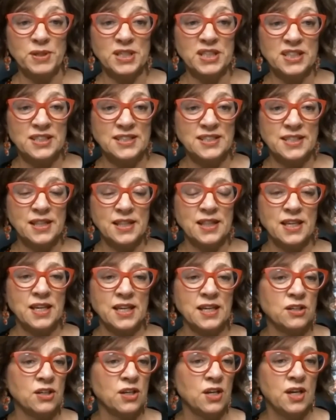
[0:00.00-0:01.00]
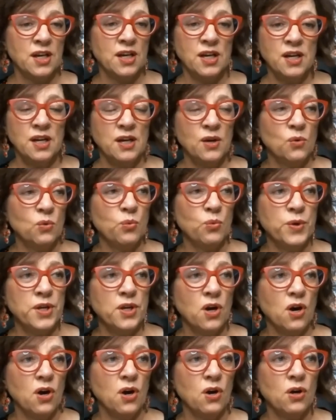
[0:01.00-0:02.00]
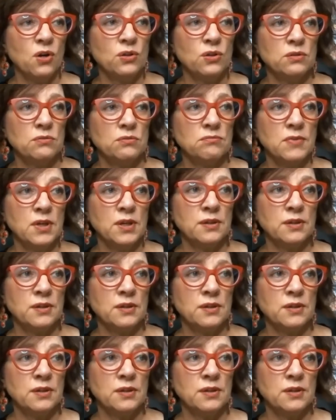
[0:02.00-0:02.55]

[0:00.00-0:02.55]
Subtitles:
because I think we all,